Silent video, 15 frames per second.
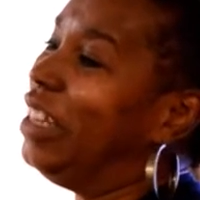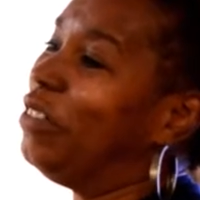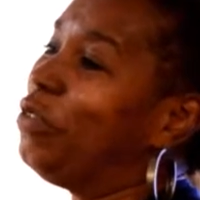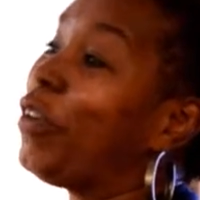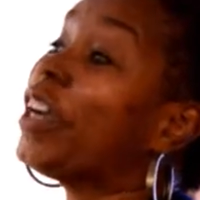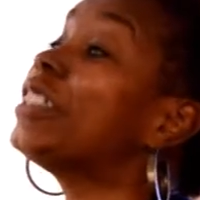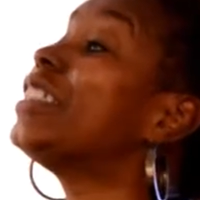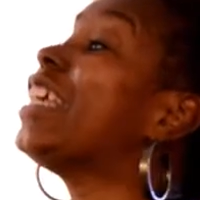
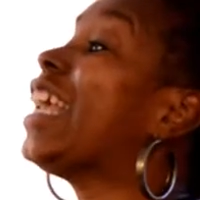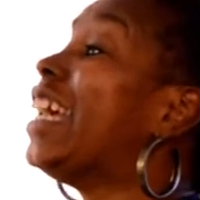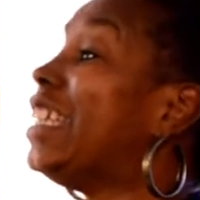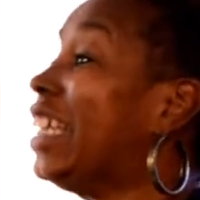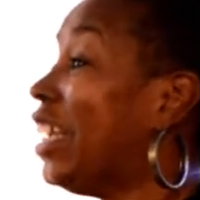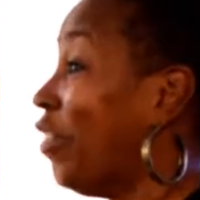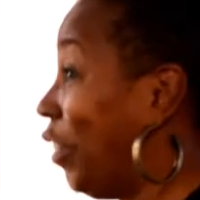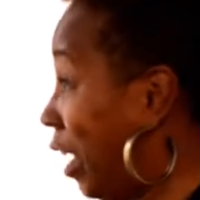First thing I
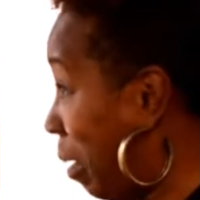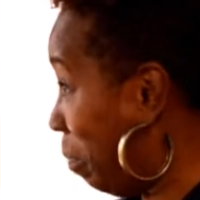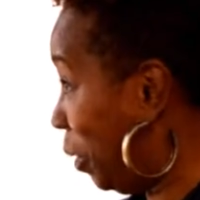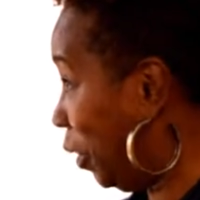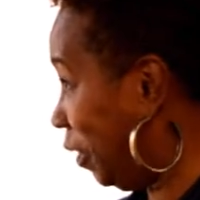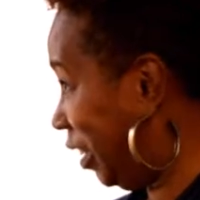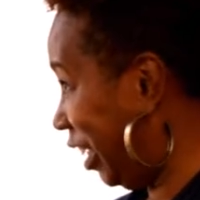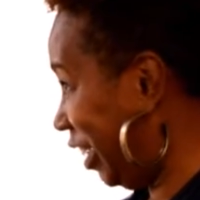did when I
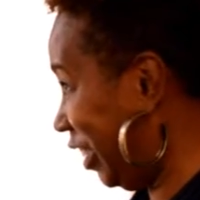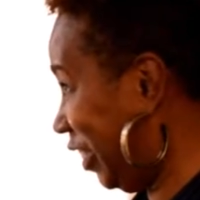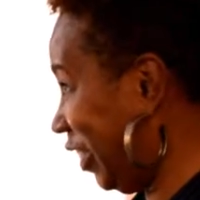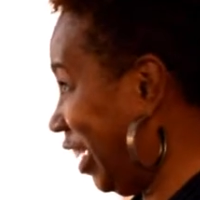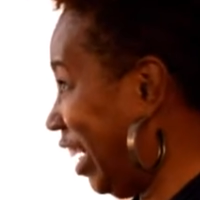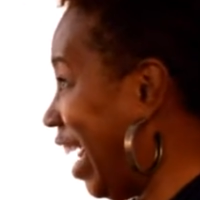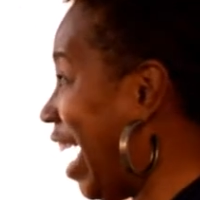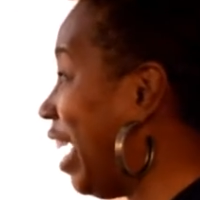moved here to
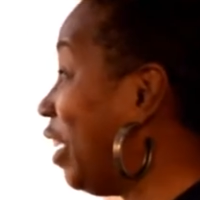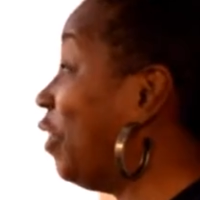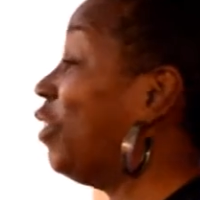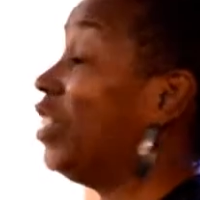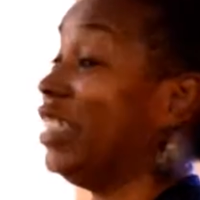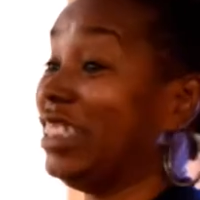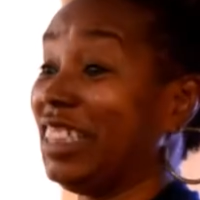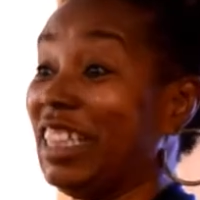Atlanta
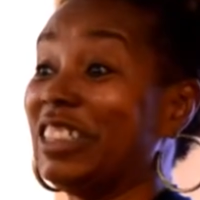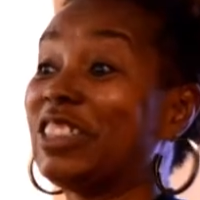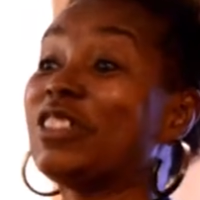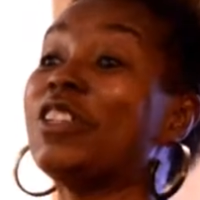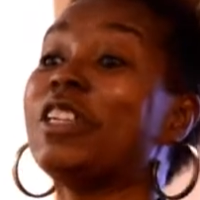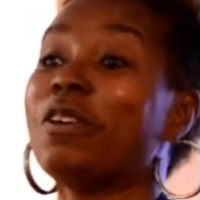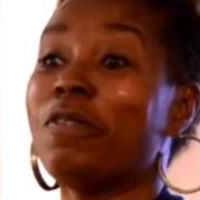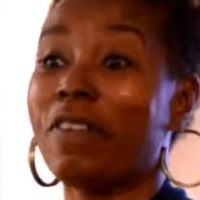was
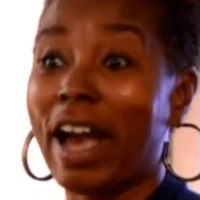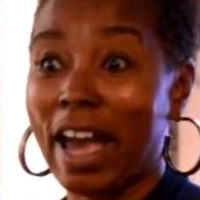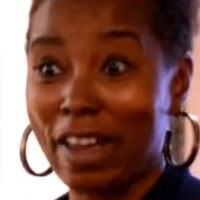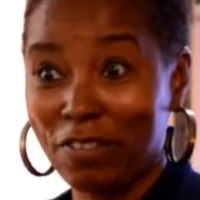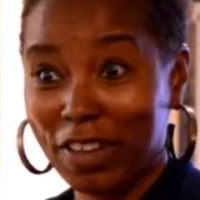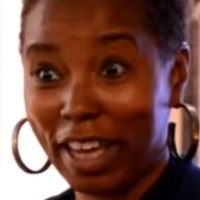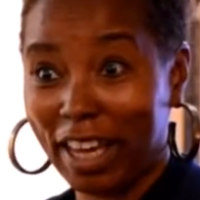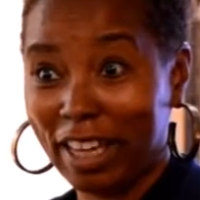entering a
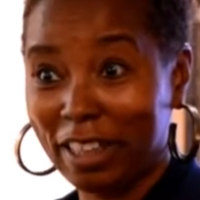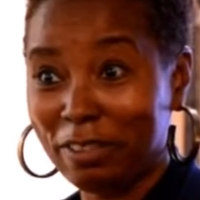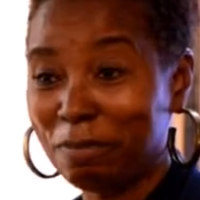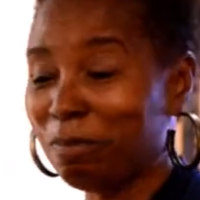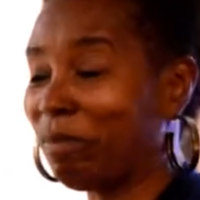5K.